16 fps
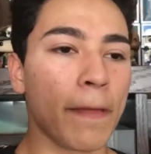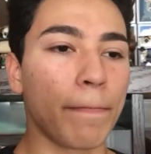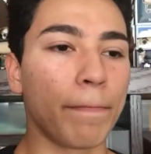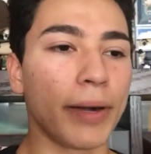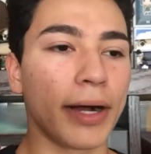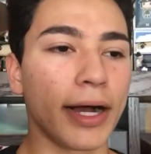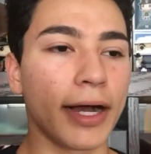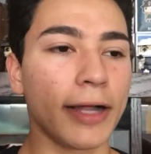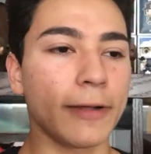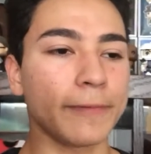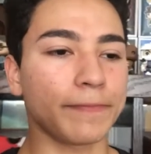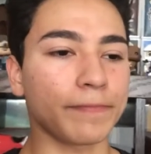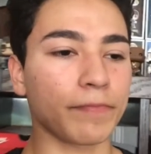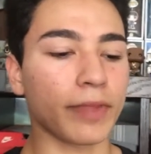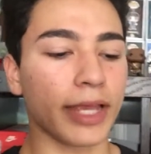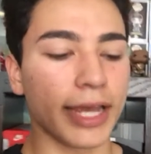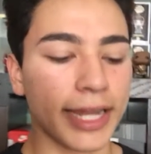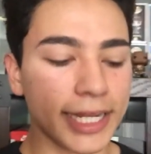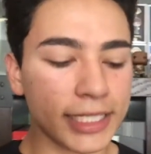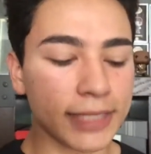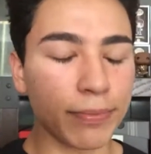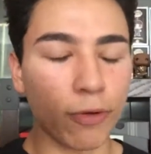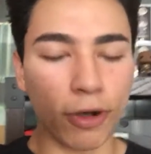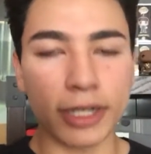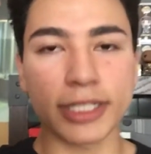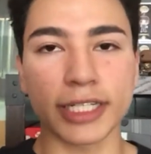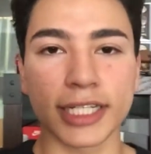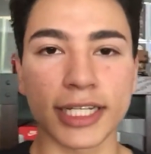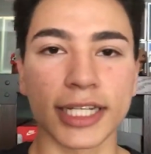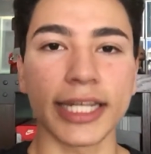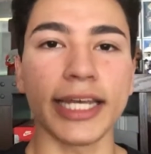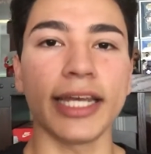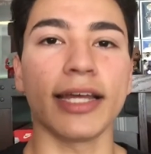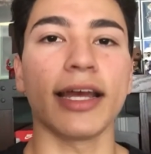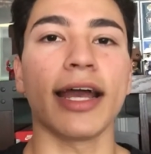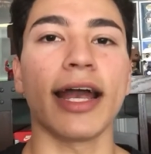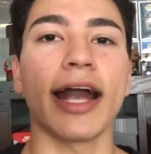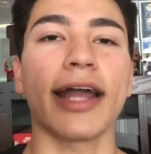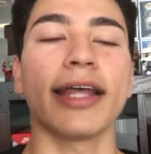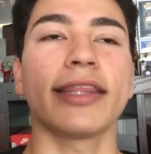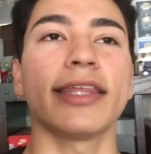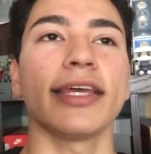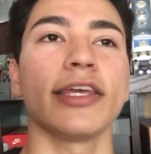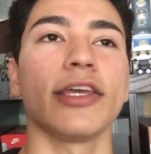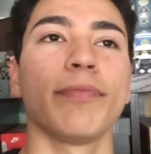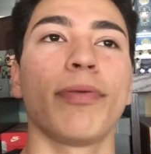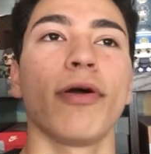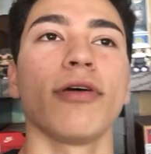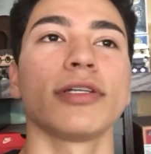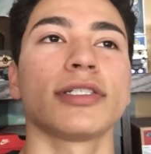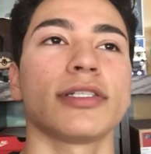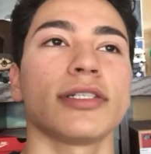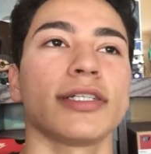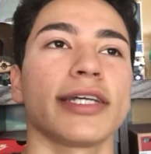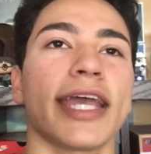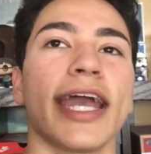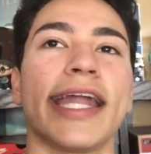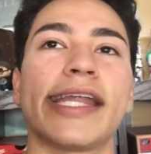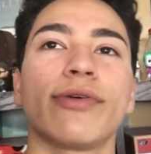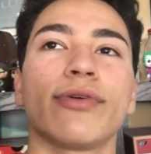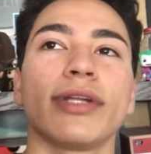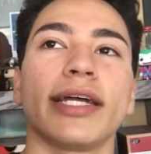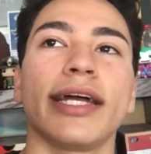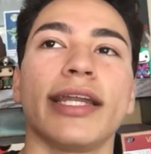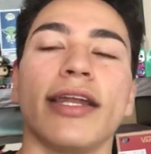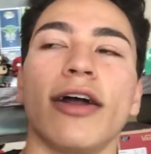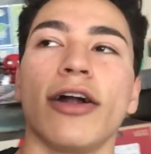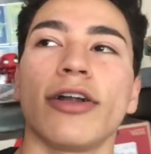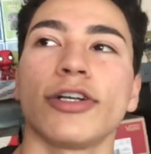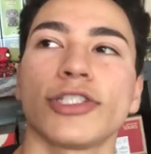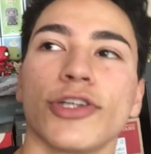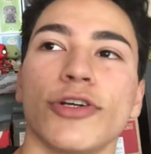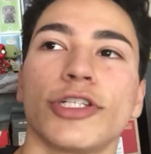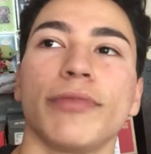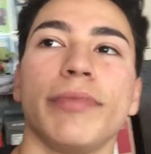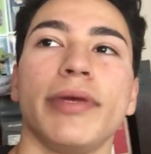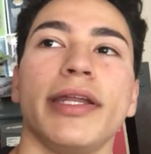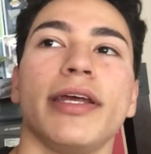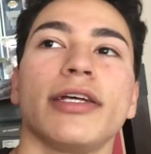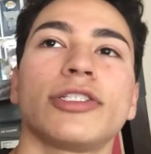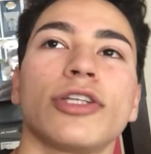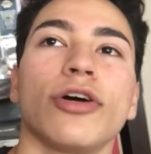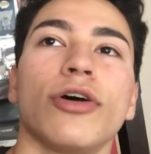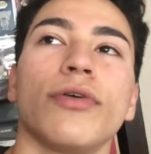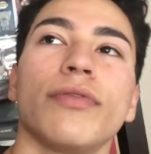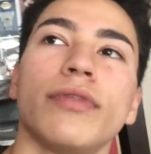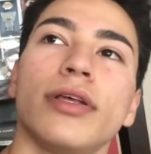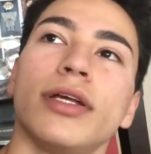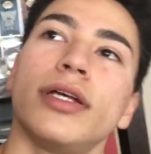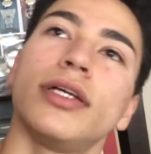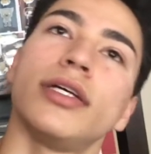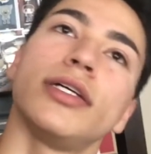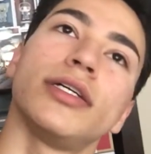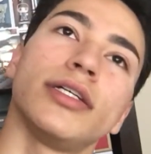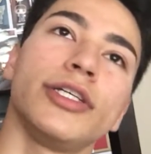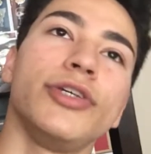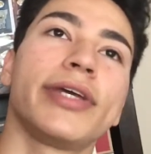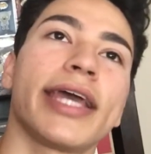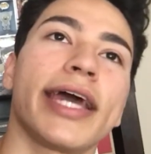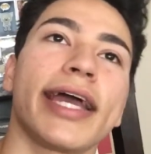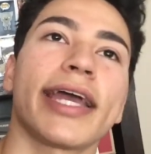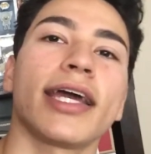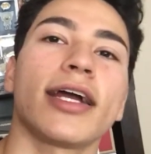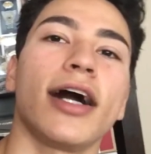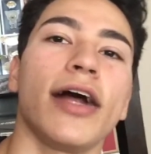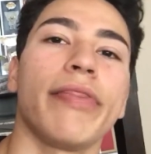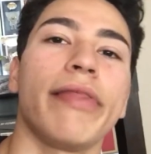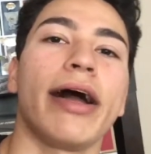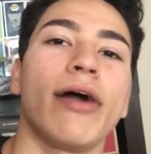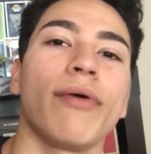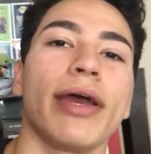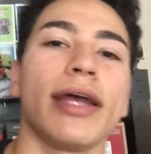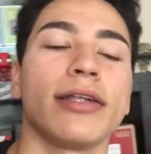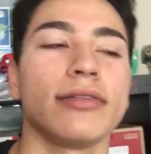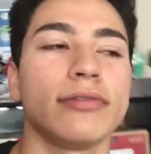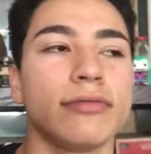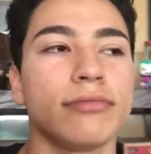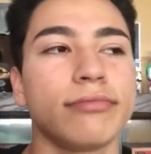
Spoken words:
But it is important to delete anything you post candy related on your social media, so you can get caught that way.